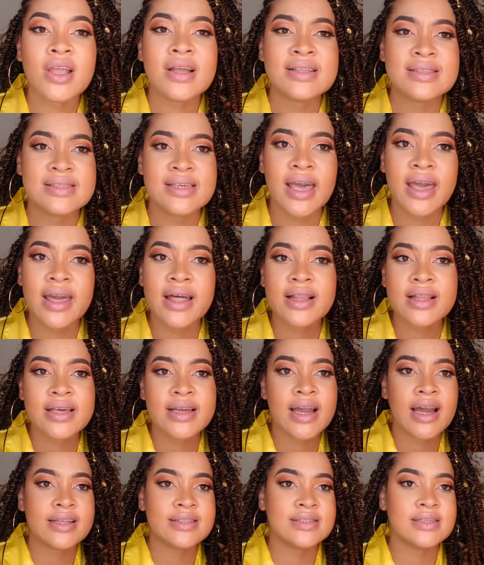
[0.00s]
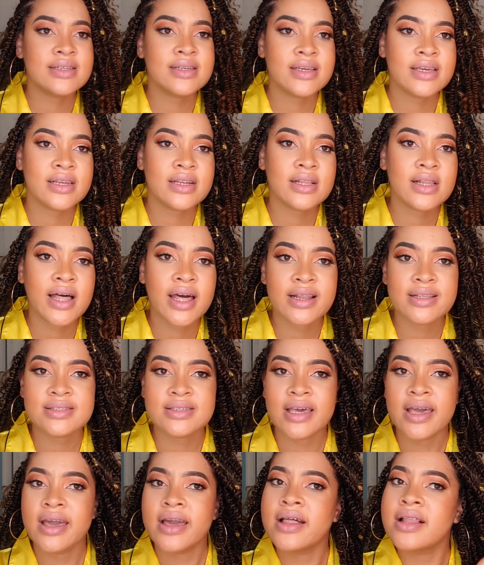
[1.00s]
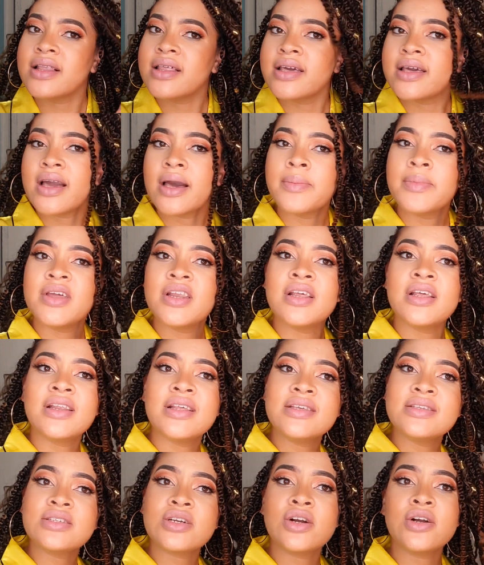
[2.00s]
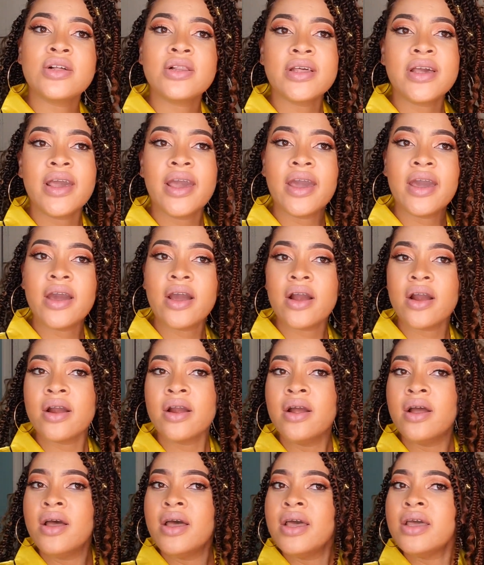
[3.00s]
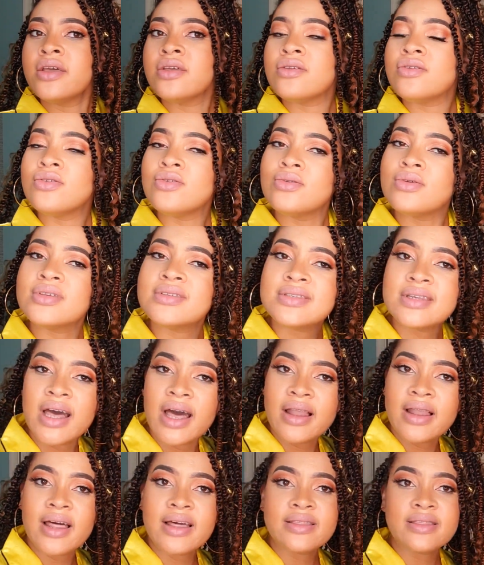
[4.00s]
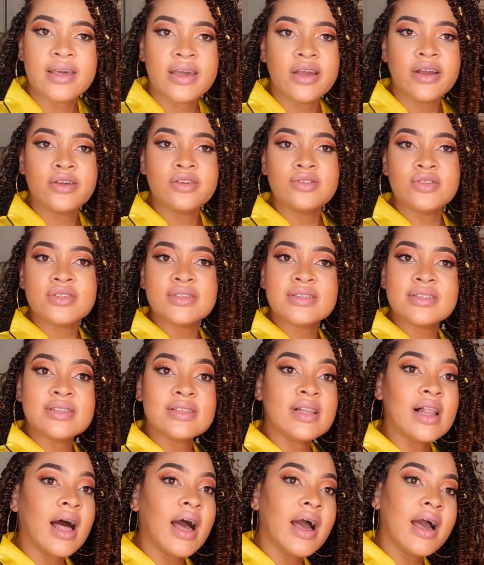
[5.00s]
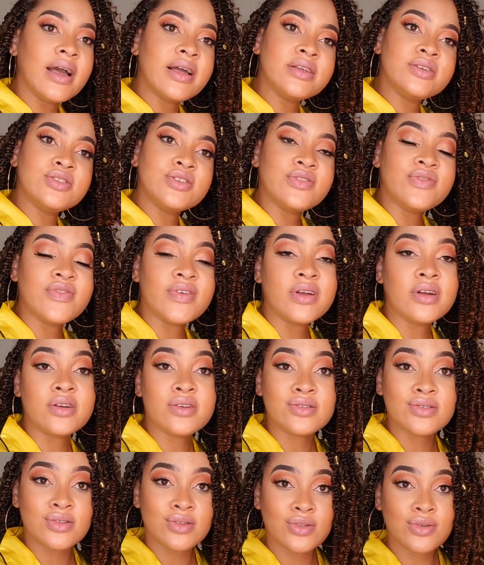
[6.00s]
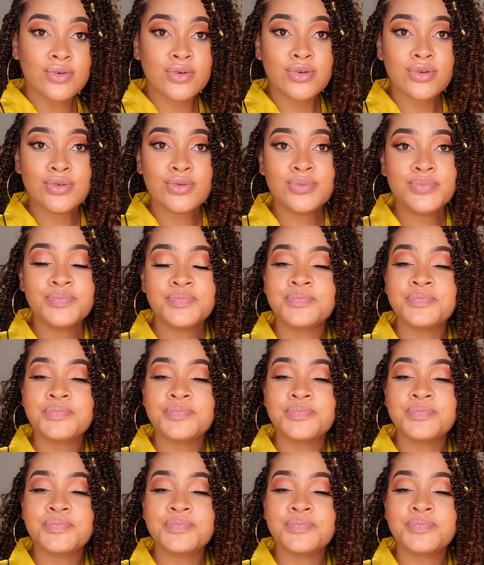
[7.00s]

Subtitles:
tangling, I didn't get a lot of tangling. I mean, it is curly hair. It's not like the hair you just slide your fingers through.